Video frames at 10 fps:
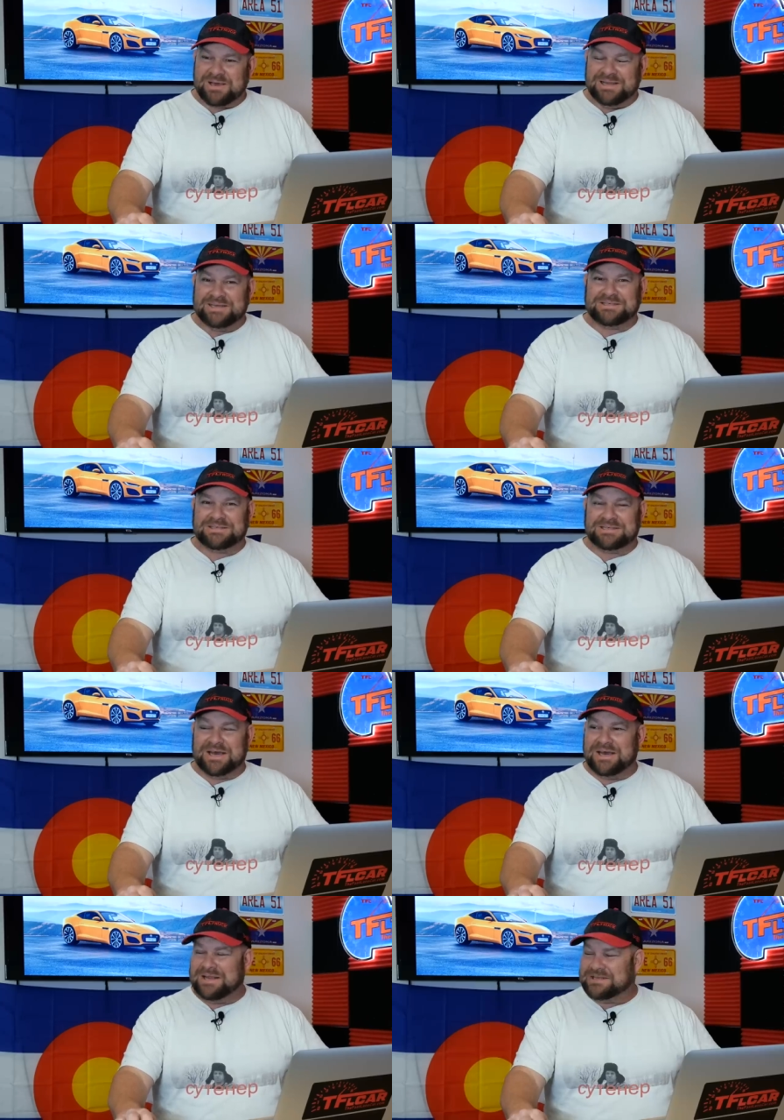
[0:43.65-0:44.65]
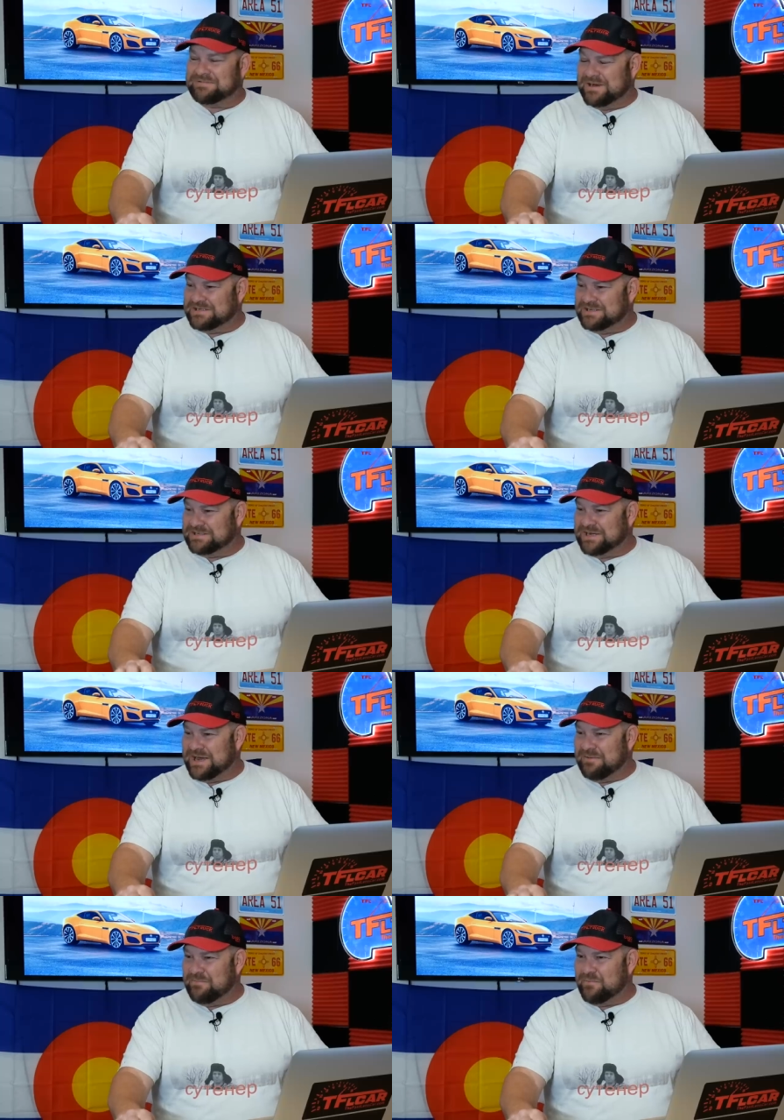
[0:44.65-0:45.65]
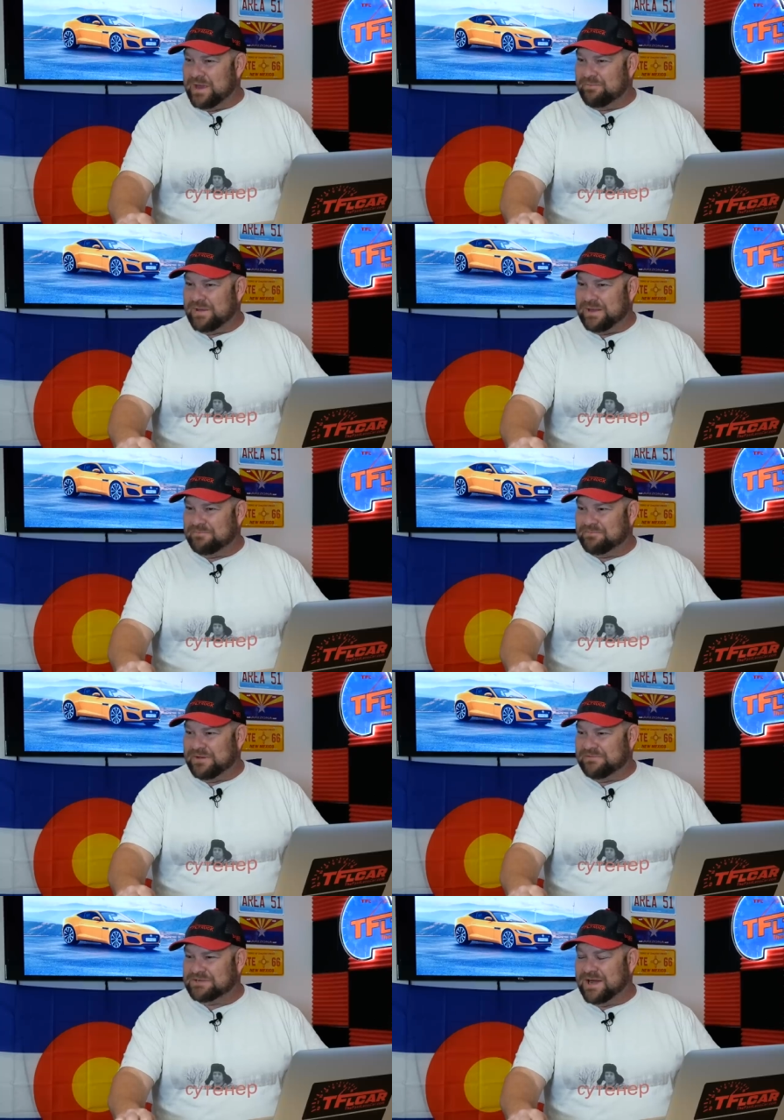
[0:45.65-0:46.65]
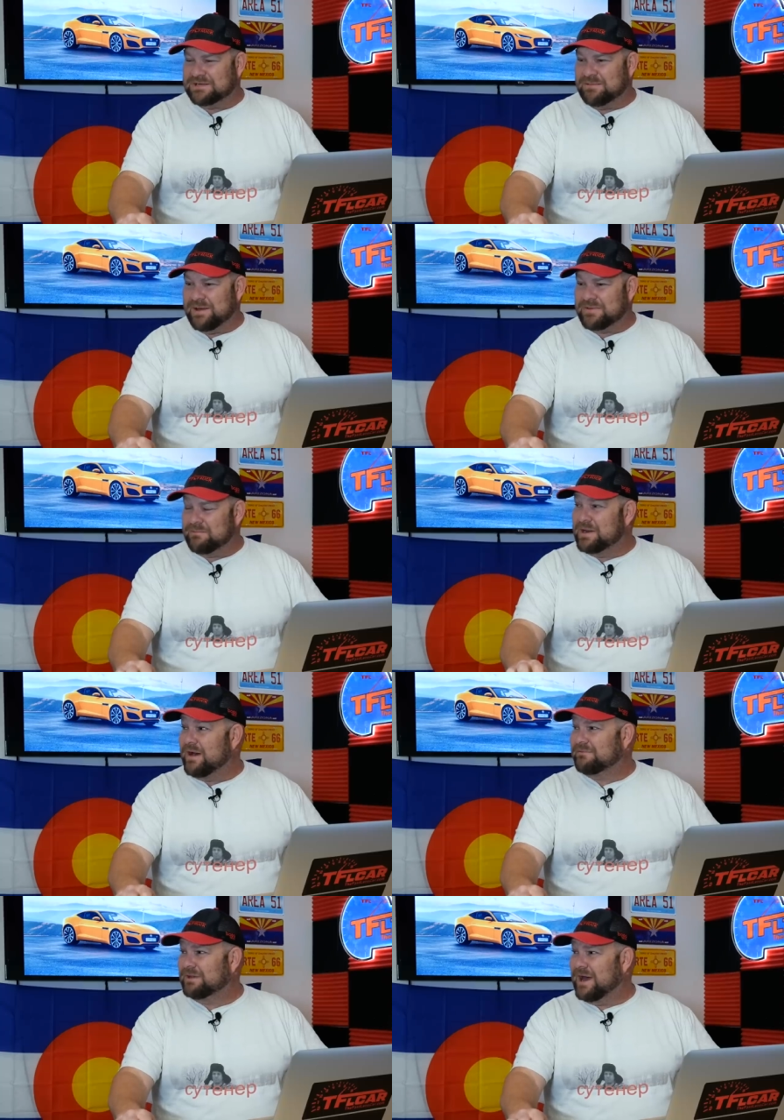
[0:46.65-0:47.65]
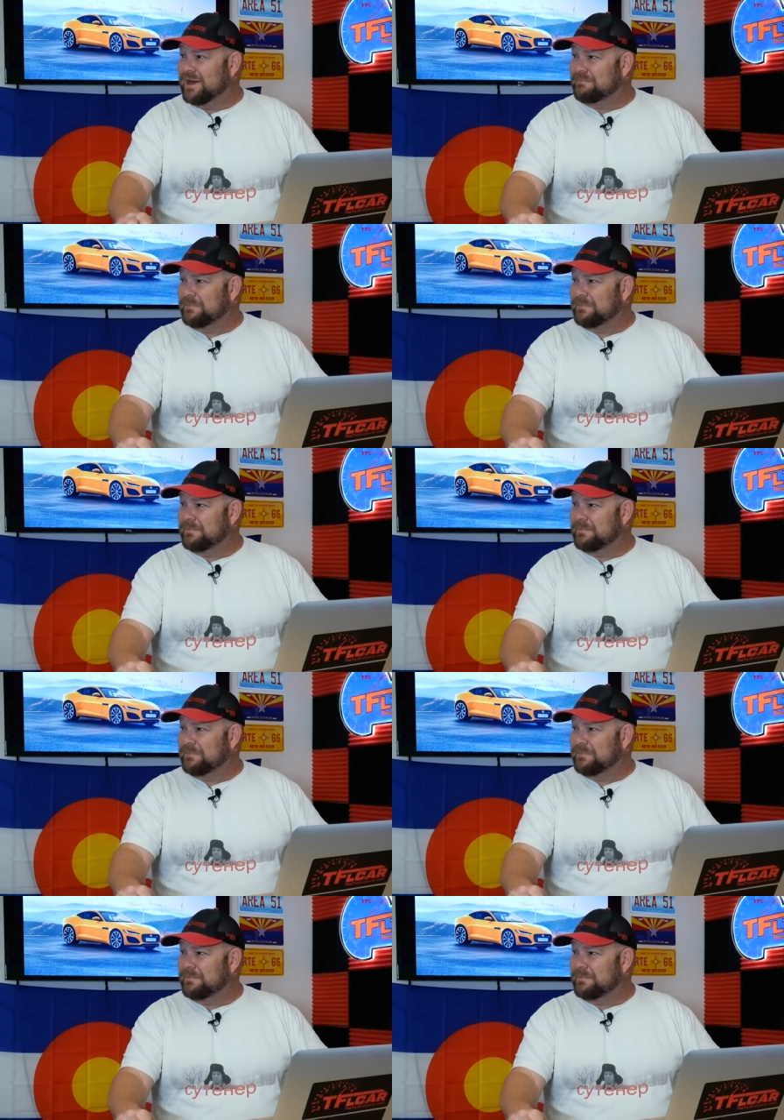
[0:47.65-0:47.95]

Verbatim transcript: let's, uh, let's face it, um, we, we, we've talked about them an awful lot.